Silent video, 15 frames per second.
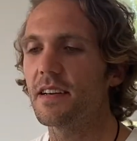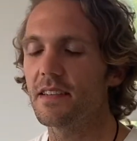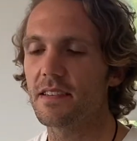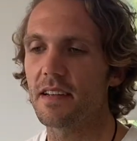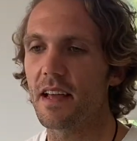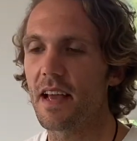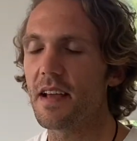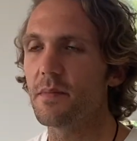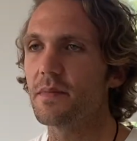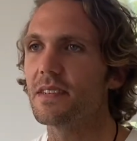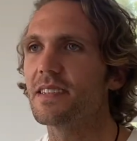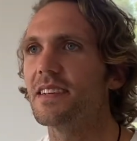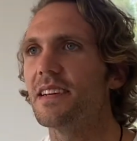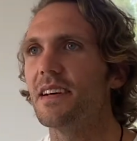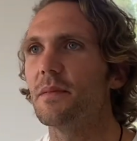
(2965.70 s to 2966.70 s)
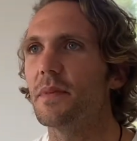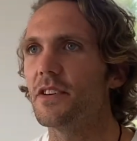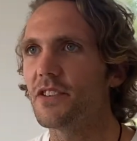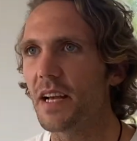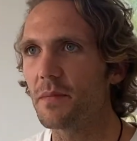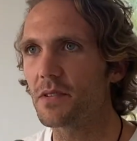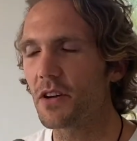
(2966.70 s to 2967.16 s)
Games by
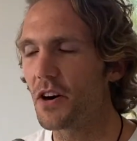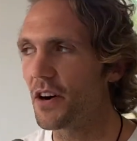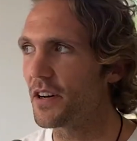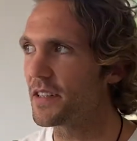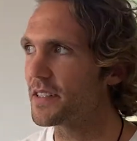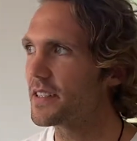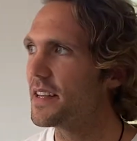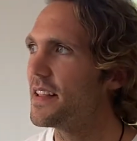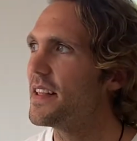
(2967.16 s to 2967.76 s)
James Carse.